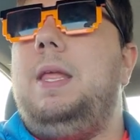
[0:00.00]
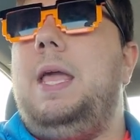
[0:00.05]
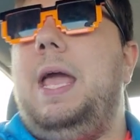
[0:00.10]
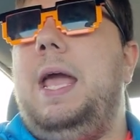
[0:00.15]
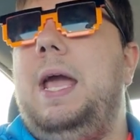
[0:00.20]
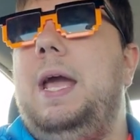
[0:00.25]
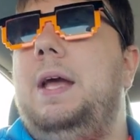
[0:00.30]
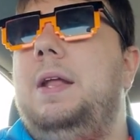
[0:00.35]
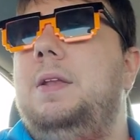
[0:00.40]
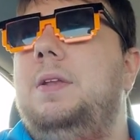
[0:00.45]

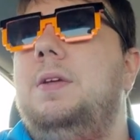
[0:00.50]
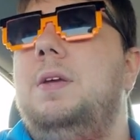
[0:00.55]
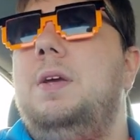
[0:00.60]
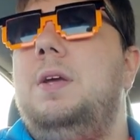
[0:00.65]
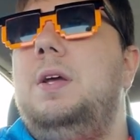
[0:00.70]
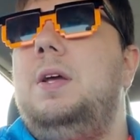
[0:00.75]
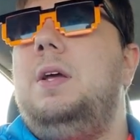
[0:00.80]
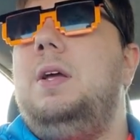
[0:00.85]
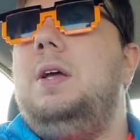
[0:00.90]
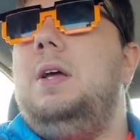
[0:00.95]

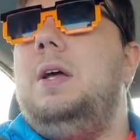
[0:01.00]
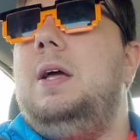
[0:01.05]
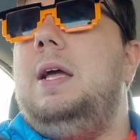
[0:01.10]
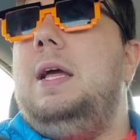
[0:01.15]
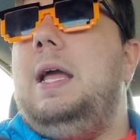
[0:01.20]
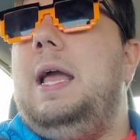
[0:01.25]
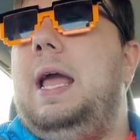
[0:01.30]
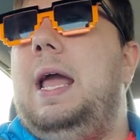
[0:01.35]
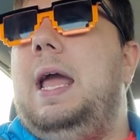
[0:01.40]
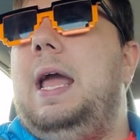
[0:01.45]

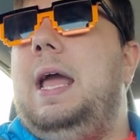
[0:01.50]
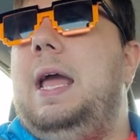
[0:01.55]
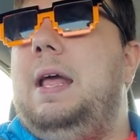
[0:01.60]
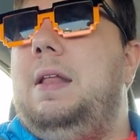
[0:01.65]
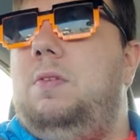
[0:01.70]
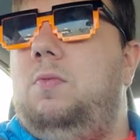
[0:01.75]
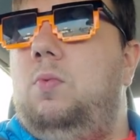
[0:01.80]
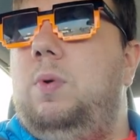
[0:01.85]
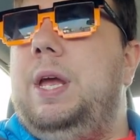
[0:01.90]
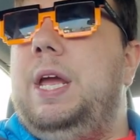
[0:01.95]

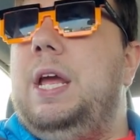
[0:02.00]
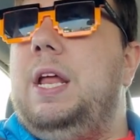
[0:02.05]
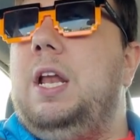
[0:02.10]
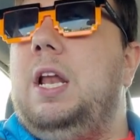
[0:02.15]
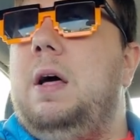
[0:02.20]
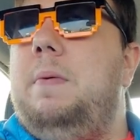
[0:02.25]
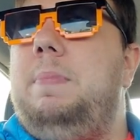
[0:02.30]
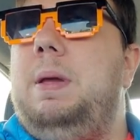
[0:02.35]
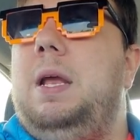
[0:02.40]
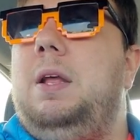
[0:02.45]
and we end
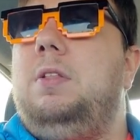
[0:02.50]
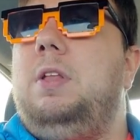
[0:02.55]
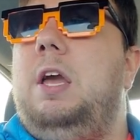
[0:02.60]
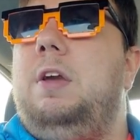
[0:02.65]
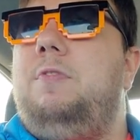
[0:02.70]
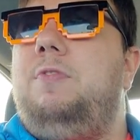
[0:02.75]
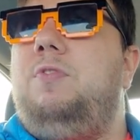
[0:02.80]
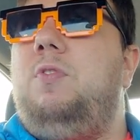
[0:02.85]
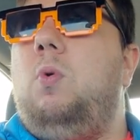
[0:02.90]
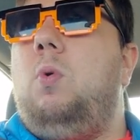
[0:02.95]
up being
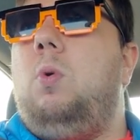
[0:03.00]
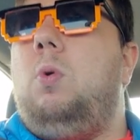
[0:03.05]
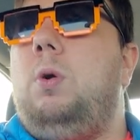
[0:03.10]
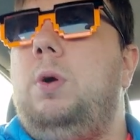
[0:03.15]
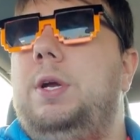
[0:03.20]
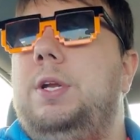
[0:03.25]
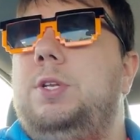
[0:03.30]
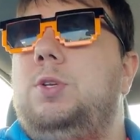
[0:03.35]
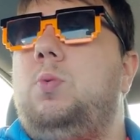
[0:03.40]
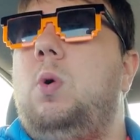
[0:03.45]
like
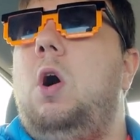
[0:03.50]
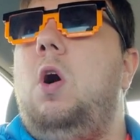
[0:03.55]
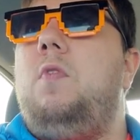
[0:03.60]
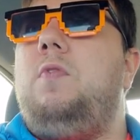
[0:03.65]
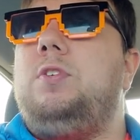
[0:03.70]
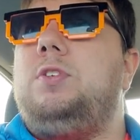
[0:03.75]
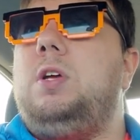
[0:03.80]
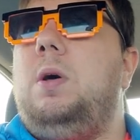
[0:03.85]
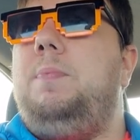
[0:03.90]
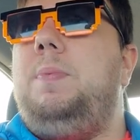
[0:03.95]
4-12
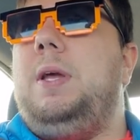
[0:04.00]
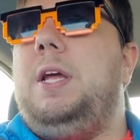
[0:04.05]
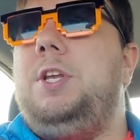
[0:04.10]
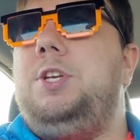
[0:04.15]
or something,